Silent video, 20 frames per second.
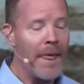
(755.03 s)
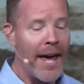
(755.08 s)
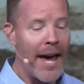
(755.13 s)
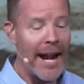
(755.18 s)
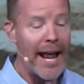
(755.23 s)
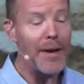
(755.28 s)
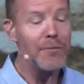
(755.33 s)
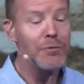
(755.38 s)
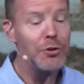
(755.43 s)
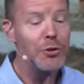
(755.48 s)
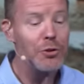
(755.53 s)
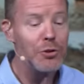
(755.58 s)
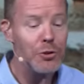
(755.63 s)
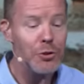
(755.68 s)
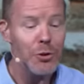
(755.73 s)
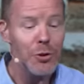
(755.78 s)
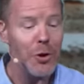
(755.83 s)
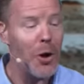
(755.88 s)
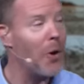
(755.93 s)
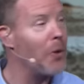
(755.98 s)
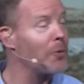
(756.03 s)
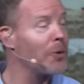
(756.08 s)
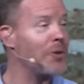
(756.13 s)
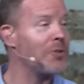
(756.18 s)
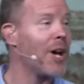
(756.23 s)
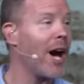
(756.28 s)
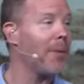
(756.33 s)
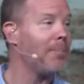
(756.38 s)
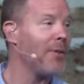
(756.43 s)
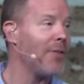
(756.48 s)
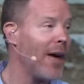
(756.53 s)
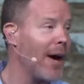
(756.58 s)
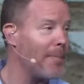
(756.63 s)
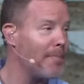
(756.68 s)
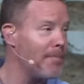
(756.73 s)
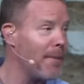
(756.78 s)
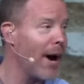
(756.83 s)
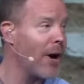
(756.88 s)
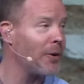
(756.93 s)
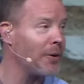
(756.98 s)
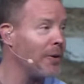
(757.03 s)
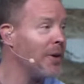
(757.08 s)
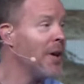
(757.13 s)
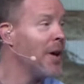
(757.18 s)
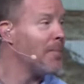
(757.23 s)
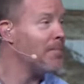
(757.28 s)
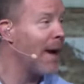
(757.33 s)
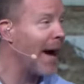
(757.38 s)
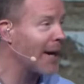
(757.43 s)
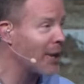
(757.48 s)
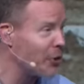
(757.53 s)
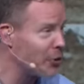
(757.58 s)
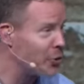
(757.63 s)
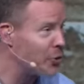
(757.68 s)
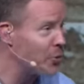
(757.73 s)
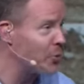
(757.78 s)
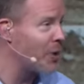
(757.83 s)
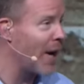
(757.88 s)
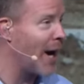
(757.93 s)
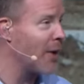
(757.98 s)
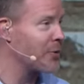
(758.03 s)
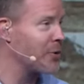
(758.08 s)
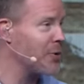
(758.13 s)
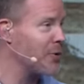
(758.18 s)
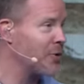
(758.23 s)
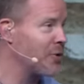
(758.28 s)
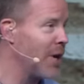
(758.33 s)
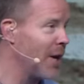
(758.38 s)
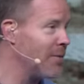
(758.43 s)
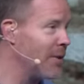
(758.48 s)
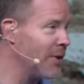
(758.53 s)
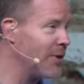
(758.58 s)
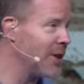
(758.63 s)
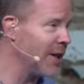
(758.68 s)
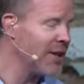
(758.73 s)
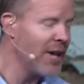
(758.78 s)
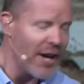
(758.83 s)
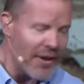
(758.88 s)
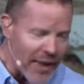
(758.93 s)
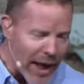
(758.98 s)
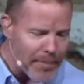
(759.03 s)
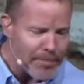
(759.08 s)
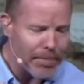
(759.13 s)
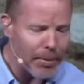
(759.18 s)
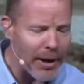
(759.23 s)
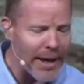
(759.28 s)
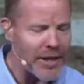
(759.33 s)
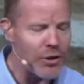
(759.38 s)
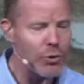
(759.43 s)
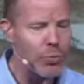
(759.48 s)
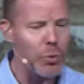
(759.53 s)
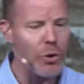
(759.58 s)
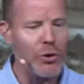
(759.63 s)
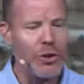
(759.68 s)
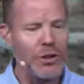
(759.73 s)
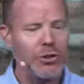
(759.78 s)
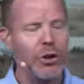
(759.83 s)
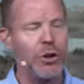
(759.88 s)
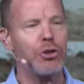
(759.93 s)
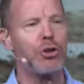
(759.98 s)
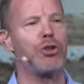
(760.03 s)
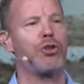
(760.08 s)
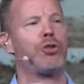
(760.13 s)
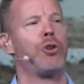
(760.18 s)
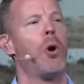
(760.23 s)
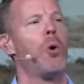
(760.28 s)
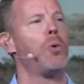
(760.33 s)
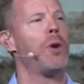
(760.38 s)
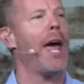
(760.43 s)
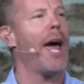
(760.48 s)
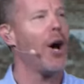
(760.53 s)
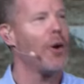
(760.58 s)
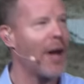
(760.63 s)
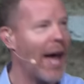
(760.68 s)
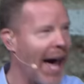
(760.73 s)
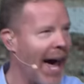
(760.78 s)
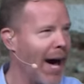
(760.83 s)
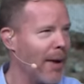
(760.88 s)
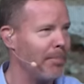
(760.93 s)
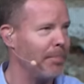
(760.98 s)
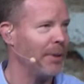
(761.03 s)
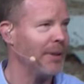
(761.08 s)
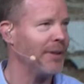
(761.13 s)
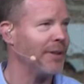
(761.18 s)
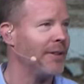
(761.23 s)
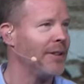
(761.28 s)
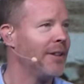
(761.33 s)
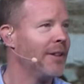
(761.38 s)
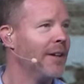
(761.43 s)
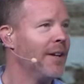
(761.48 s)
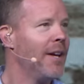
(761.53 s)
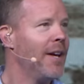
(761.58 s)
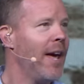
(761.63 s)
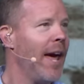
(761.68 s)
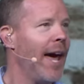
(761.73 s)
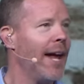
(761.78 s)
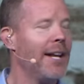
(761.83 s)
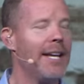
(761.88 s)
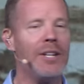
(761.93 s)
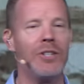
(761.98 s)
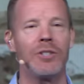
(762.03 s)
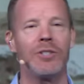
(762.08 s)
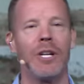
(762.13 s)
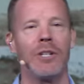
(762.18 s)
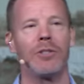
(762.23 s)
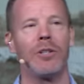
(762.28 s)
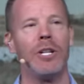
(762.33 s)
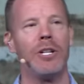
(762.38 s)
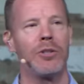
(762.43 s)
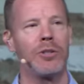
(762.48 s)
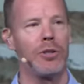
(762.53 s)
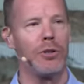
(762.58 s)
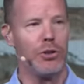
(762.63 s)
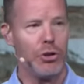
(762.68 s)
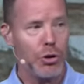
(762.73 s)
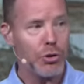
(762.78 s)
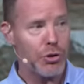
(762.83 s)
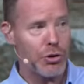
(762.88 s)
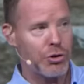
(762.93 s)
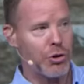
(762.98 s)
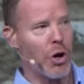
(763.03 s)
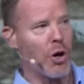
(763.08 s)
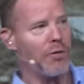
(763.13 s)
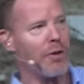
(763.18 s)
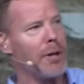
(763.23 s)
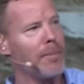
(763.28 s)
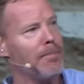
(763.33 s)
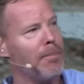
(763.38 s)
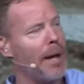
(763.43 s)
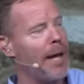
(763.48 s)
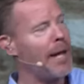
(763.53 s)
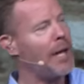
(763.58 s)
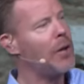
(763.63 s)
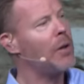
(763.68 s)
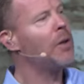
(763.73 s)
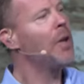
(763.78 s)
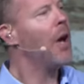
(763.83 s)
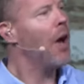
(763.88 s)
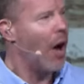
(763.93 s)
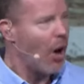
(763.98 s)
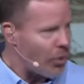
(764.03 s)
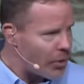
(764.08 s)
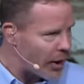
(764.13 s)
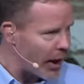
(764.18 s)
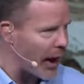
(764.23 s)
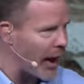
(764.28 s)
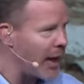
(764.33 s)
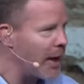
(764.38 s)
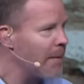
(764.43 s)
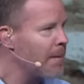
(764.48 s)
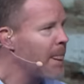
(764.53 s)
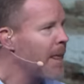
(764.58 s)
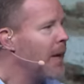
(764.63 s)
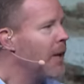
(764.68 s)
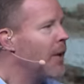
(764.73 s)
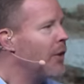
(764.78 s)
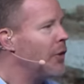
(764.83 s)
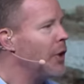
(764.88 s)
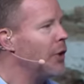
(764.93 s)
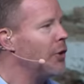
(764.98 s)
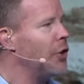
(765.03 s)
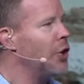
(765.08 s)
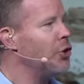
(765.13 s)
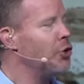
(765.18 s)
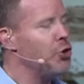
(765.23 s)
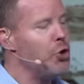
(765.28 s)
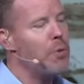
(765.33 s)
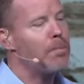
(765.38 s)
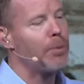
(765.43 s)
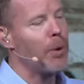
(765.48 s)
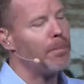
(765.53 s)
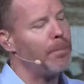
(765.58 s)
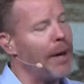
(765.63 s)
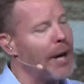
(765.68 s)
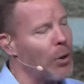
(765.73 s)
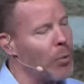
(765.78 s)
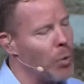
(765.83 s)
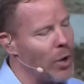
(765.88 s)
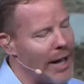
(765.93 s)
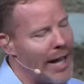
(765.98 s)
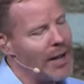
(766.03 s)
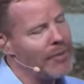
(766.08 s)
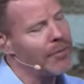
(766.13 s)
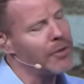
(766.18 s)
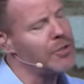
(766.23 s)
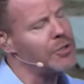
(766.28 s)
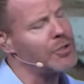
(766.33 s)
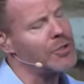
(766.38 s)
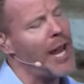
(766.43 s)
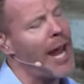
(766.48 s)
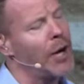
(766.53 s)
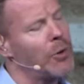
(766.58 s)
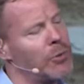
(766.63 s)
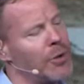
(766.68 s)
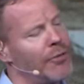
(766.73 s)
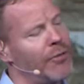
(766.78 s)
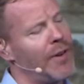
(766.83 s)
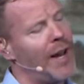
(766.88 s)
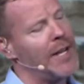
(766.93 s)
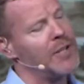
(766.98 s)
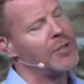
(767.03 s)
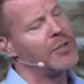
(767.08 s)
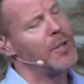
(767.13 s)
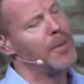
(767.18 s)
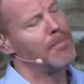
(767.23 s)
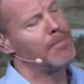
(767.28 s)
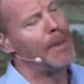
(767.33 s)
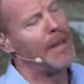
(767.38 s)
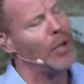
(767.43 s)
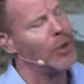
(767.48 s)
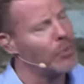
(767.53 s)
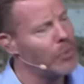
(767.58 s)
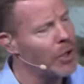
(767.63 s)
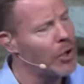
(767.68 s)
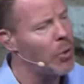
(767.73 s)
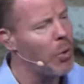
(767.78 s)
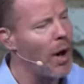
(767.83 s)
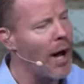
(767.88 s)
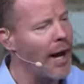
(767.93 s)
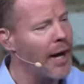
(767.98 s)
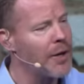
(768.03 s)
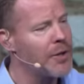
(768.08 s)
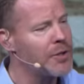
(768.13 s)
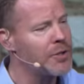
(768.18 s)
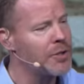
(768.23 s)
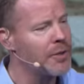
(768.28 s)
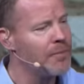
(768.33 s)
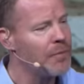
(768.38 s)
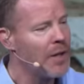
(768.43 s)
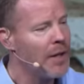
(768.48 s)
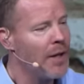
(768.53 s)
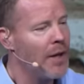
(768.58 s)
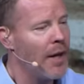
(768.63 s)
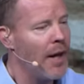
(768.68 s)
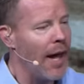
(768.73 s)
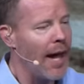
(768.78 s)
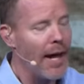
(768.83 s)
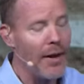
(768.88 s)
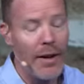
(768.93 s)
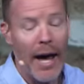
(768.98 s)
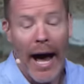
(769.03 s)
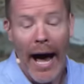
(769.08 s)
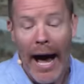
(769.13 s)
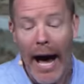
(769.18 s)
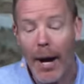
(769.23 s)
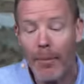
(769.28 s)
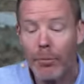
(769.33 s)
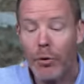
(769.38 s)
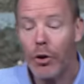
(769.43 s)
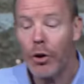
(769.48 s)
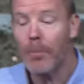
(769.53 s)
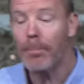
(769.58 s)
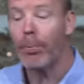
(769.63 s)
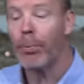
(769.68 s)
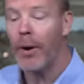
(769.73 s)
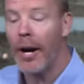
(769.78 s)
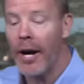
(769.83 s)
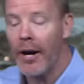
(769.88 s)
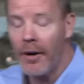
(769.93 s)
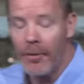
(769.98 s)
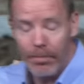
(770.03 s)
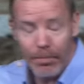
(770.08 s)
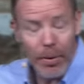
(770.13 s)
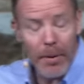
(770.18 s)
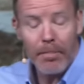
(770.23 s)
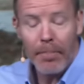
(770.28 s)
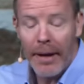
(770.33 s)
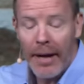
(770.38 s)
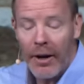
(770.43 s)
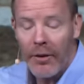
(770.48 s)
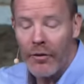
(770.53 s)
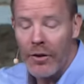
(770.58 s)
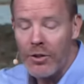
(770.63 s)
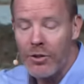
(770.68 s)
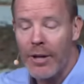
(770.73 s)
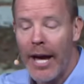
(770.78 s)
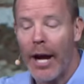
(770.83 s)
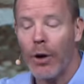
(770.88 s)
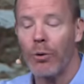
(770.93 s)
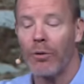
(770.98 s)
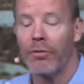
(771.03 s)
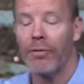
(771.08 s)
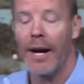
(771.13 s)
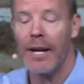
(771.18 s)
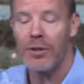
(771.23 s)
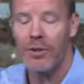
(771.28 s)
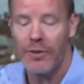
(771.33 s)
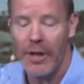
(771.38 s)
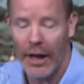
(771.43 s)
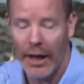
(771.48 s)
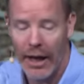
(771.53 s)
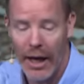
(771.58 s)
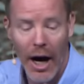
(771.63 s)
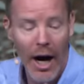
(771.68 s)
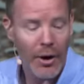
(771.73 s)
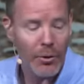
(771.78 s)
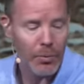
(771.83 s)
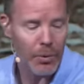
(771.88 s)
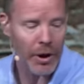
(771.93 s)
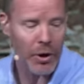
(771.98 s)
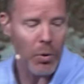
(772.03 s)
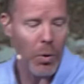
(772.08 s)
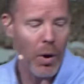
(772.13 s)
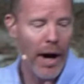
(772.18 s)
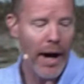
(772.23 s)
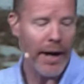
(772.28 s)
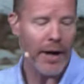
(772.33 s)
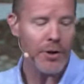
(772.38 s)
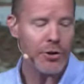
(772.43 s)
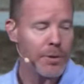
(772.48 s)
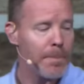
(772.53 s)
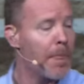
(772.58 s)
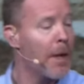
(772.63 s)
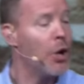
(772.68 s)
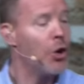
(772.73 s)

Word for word: And I've stood on the top of that mountain back in 2017, that place where this showdown happened. And he says, Listen, you're serving Baal? Okay, then, then you prepare whatever sacrifice that Baal requires and I'm going to prepare the sacrifice that God requires.